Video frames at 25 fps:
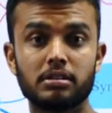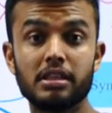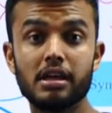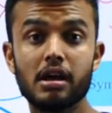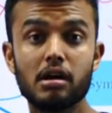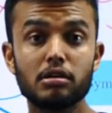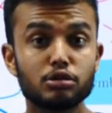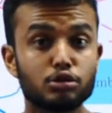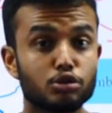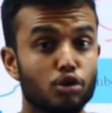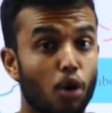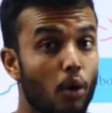They
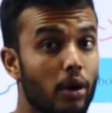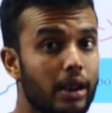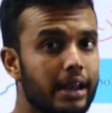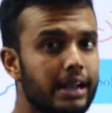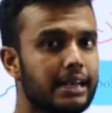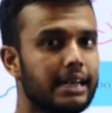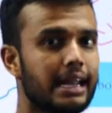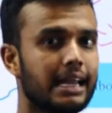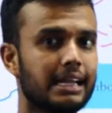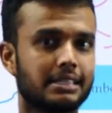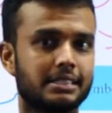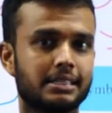are
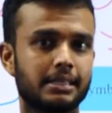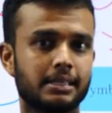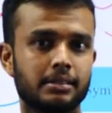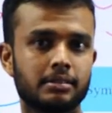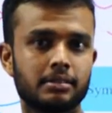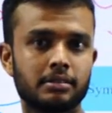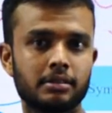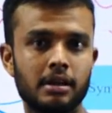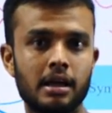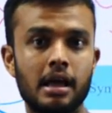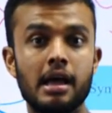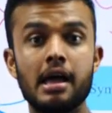solid nature.
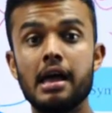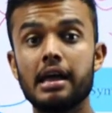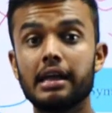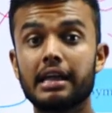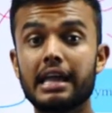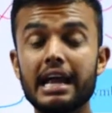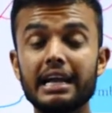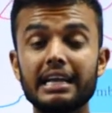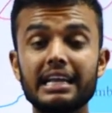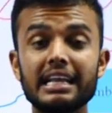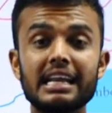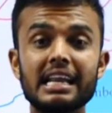
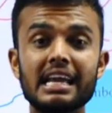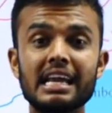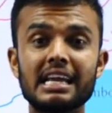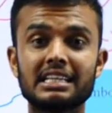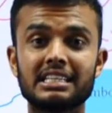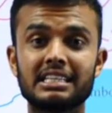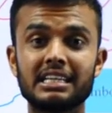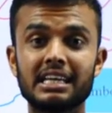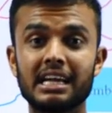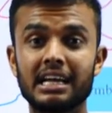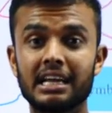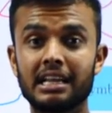
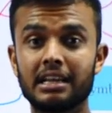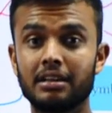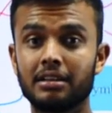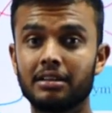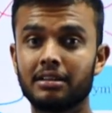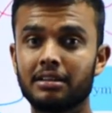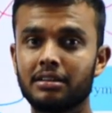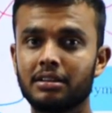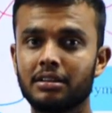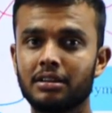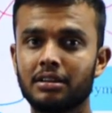Ketination.